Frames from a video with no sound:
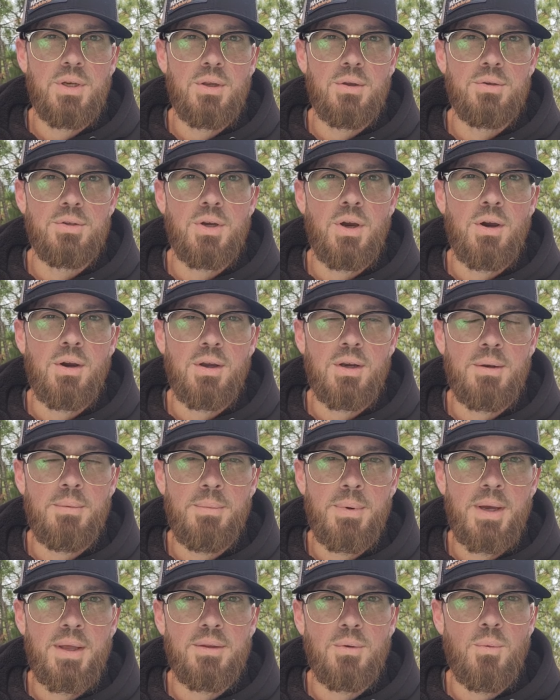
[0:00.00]
know, talking
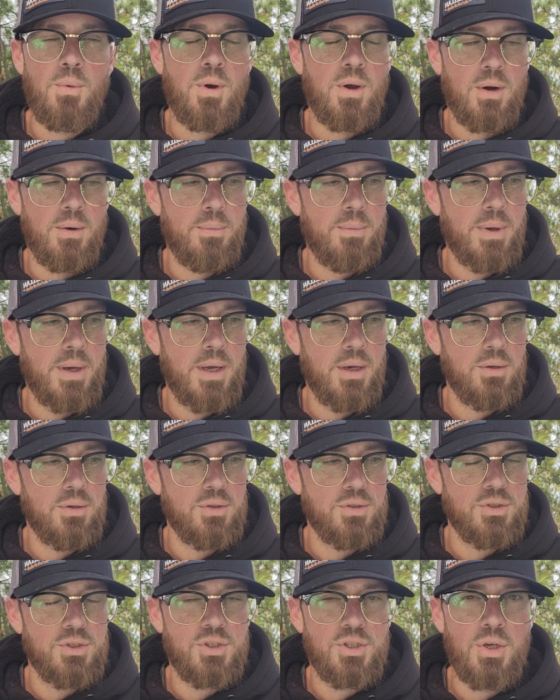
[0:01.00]
about the water bottle
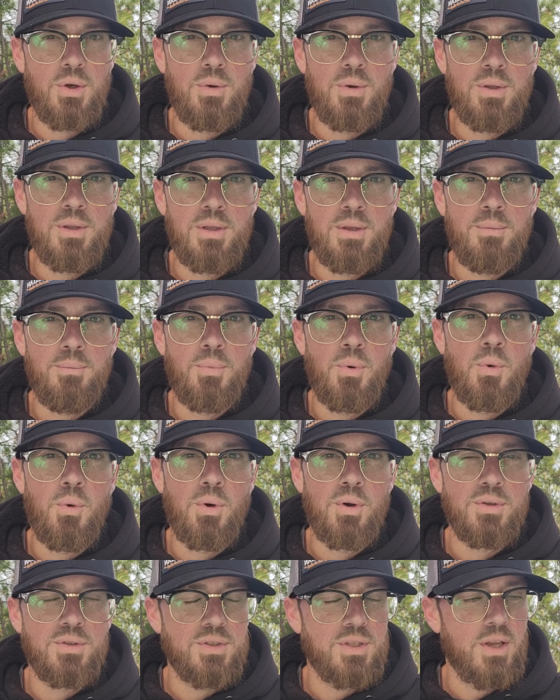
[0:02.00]
and showing them
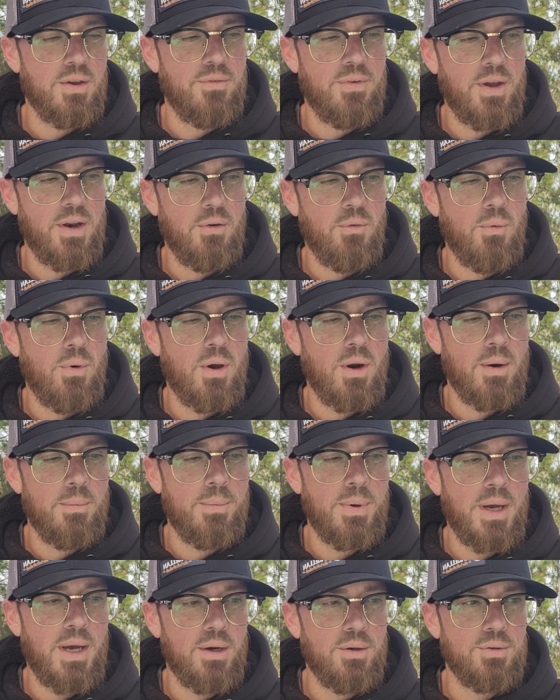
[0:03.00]
pouring stuff out of water
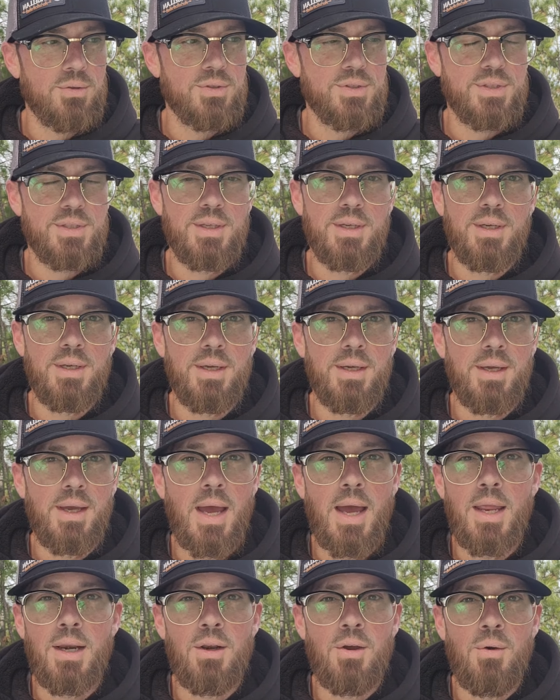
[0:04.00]
bottles, and uh,
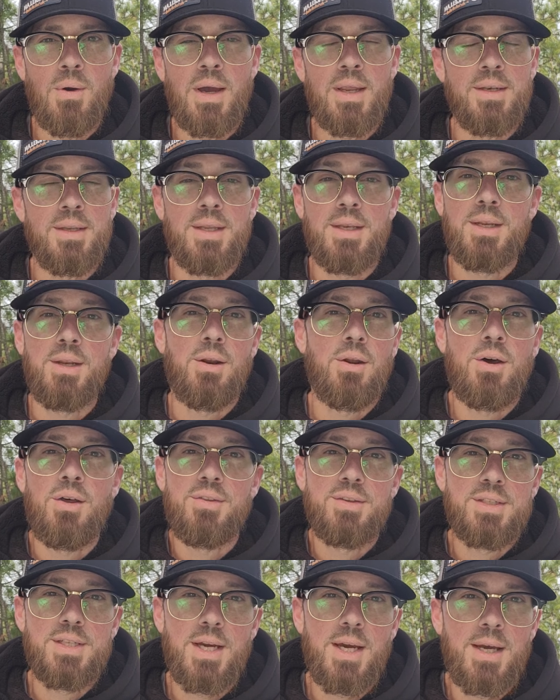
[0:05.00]
I know I did it all
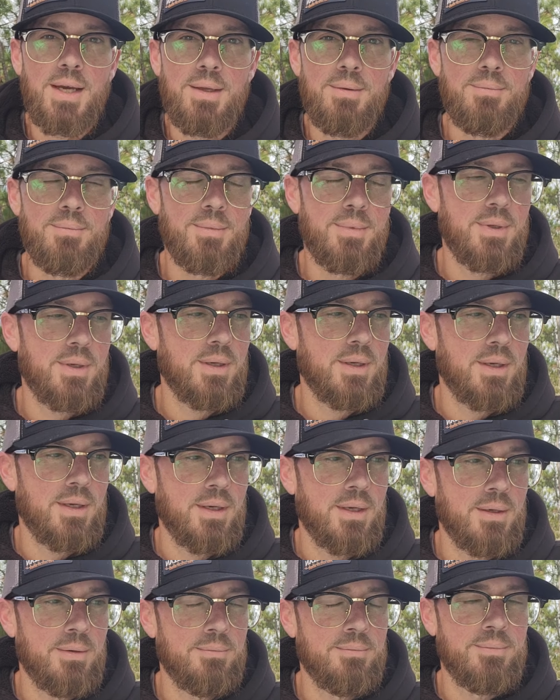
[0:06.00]
the time.
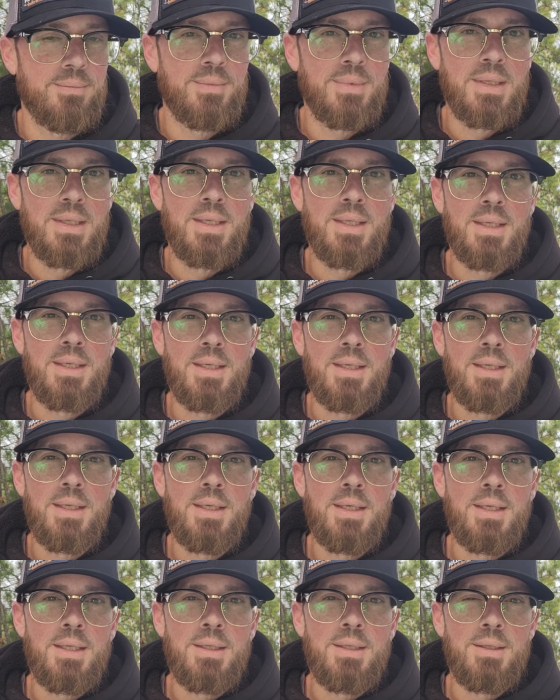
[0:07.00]
Um,
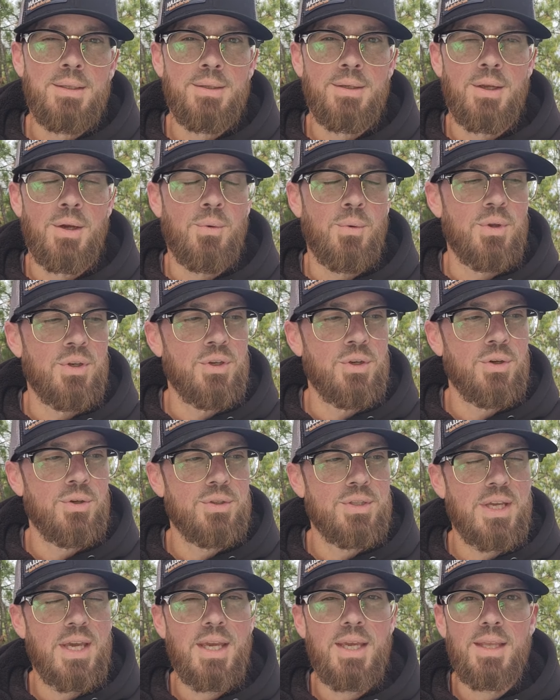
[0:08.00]
you know, when you're
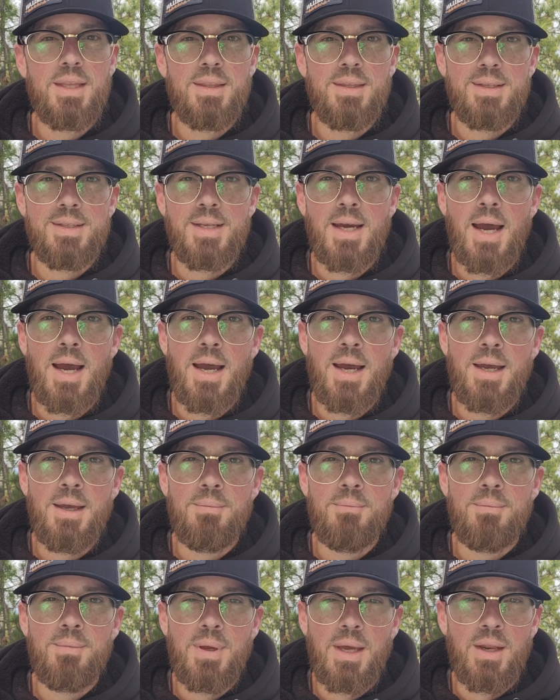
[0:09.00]
taking the
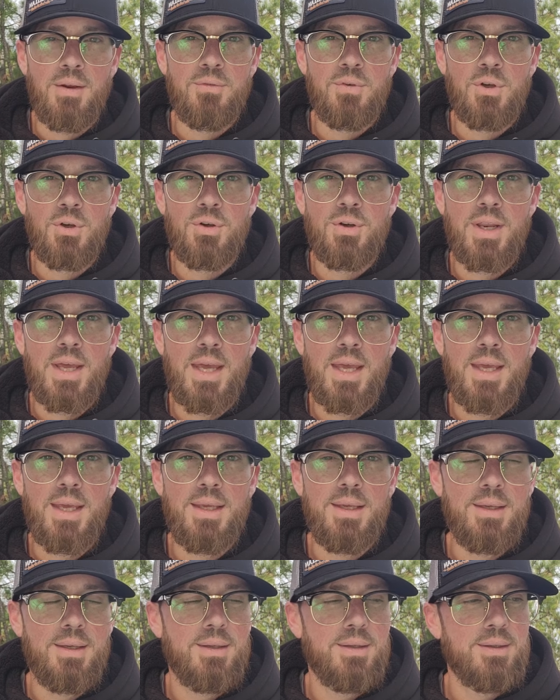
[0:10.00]
time out of your
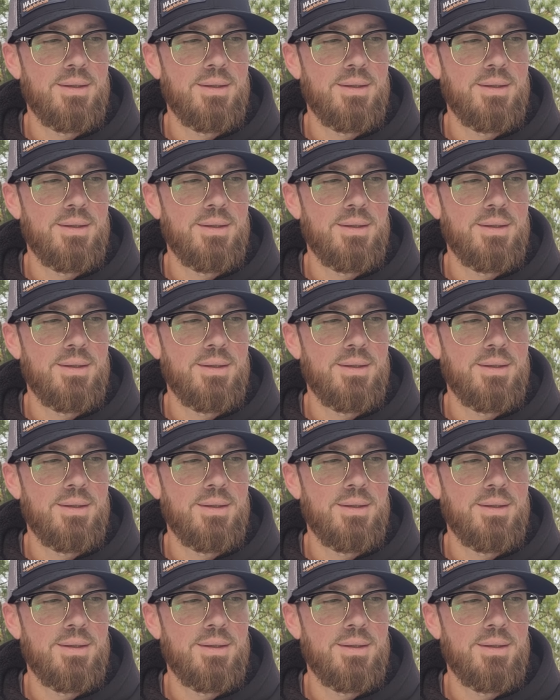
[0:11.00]
day